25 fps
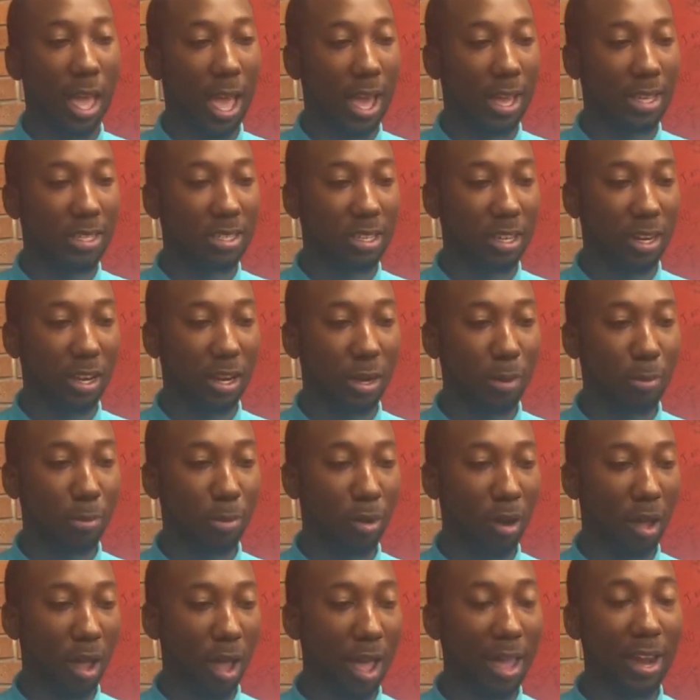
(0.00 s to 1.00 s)
I studied
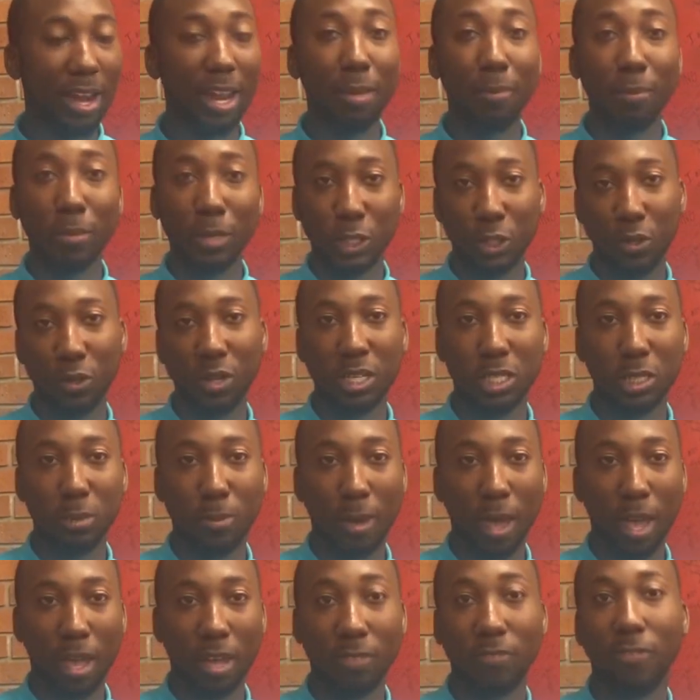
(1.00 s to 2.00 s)
abroad in Madrid,
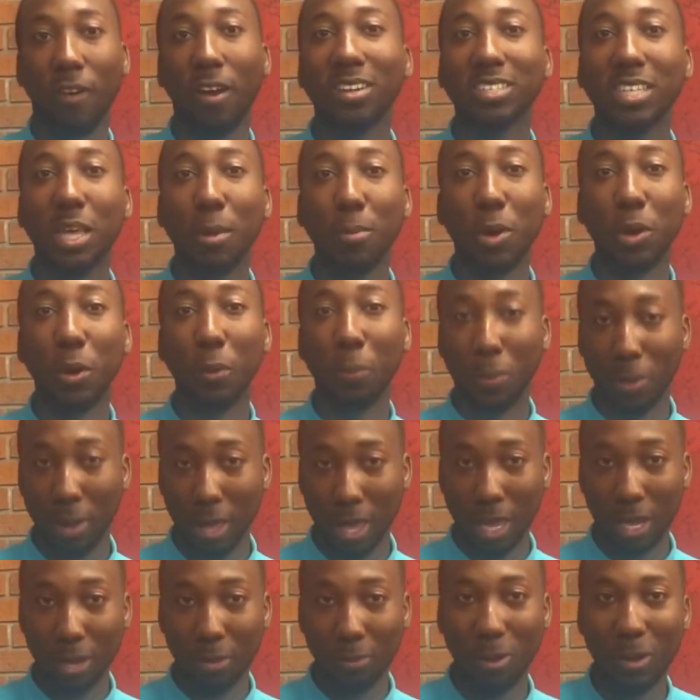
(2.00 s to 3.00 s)
Spain. First time on a
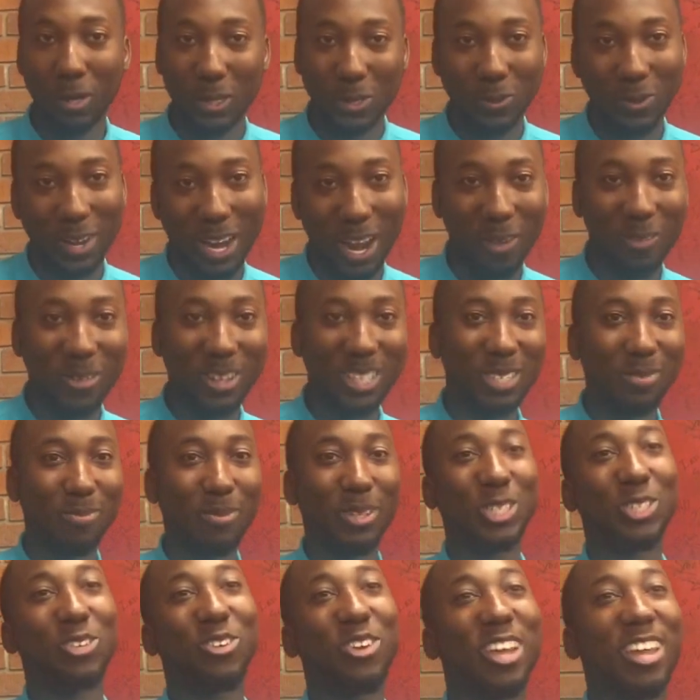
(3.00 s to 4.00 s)
plane was when I went to
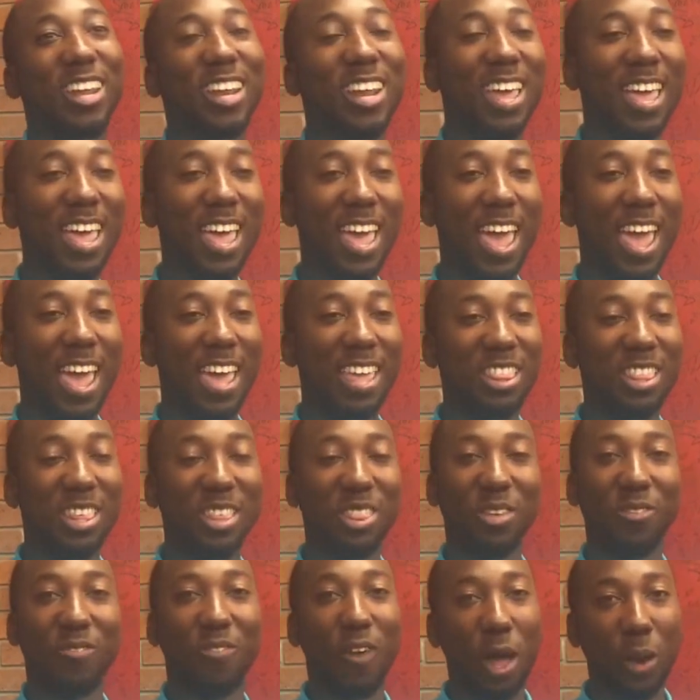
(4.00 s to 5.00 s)
Madrid. Oh, and wow.
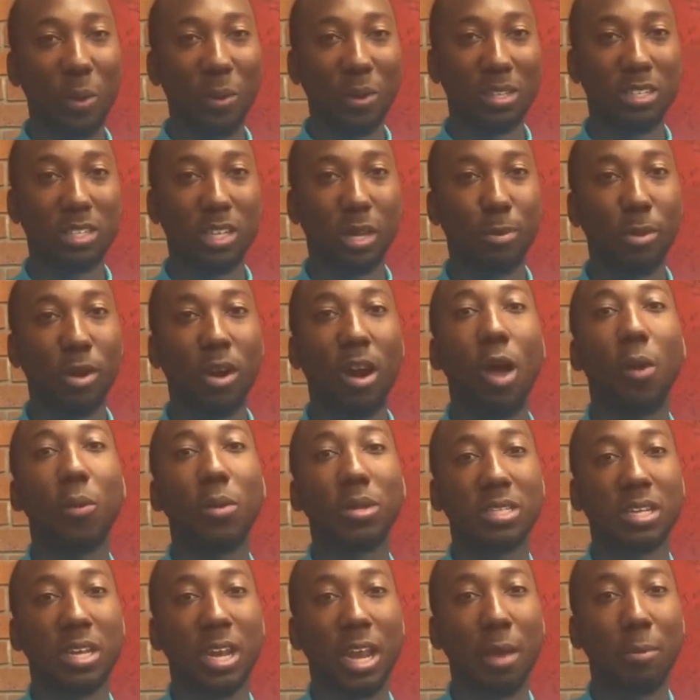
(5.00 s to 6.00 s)
Then the following summer, I
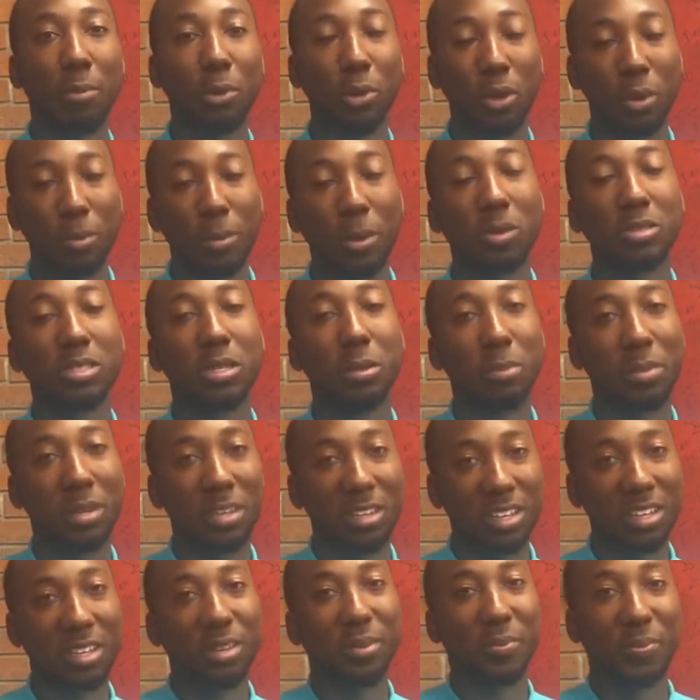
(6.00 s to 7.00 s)
went to Nampula,
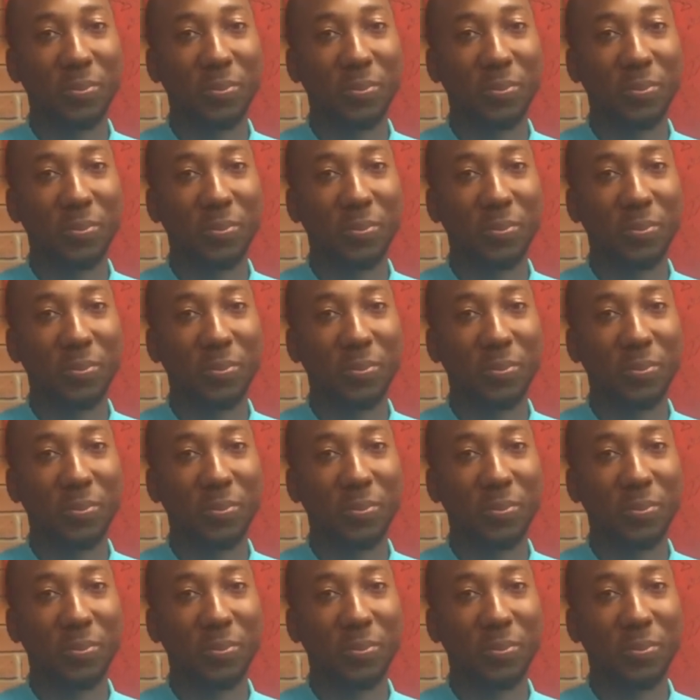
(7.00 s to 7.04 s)
Mozambique.